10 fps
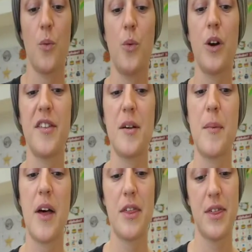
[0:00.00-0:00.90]
What are some
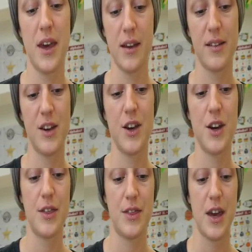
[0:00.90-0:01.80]
other things that you
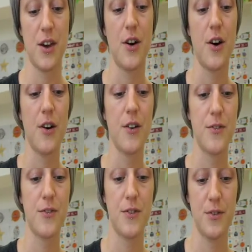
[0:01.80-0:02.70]
can think of
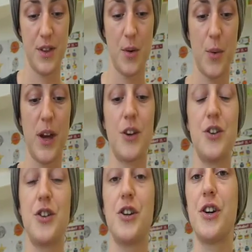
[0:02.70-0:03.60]
that we can
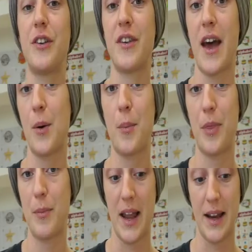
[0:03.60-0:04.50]
do to help
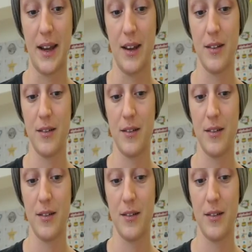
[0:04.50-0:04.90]
the planet?